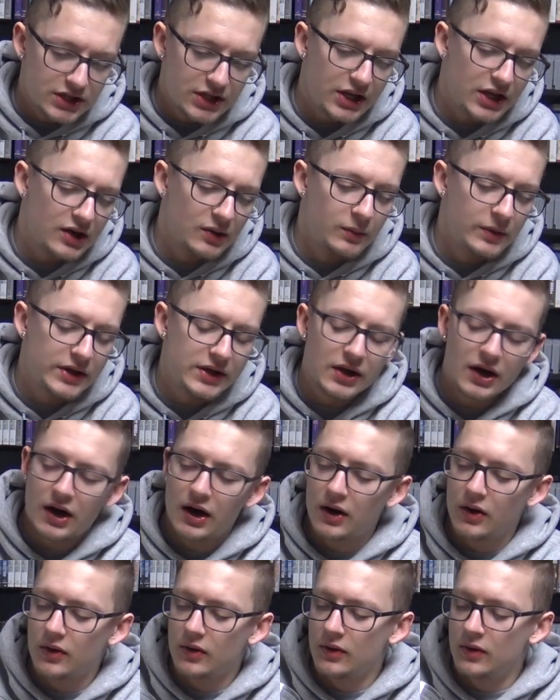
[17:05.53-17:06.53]
Here we
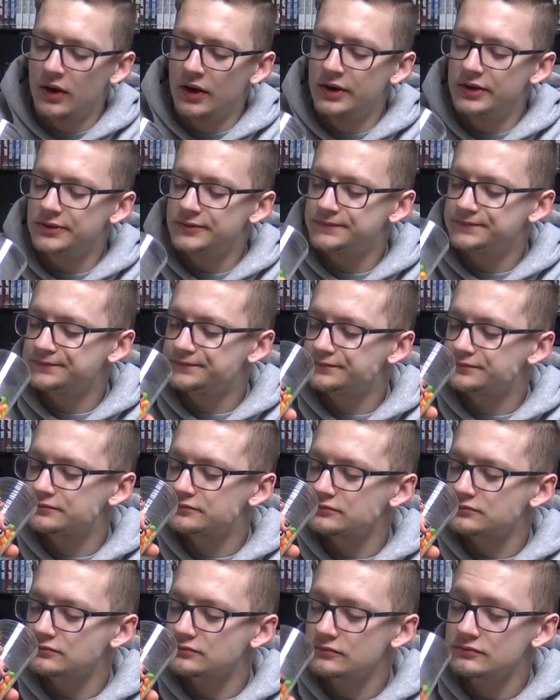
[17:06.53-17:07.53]
go.
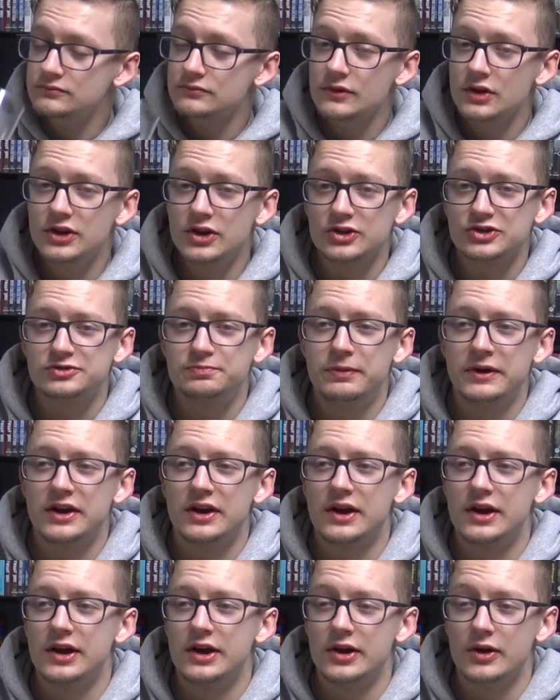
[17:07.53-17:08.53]
Yeah,
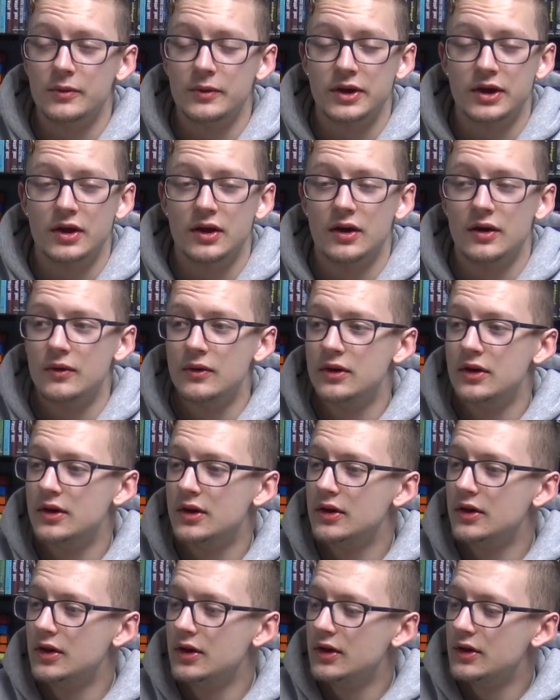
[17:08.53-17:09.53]
speaking of here we go,
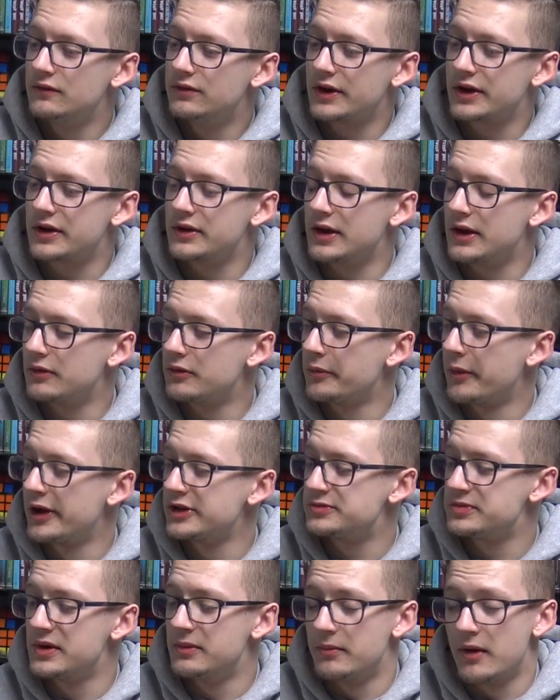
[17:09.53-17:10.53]
fucking that
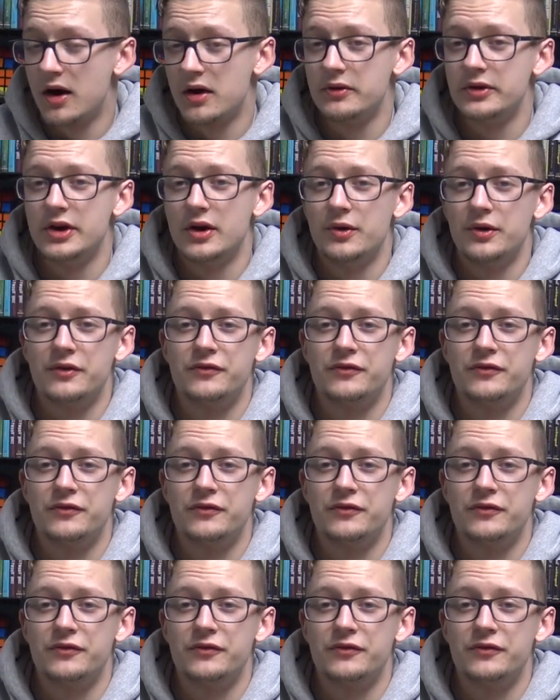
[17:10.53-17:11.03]
reminds me of Mario.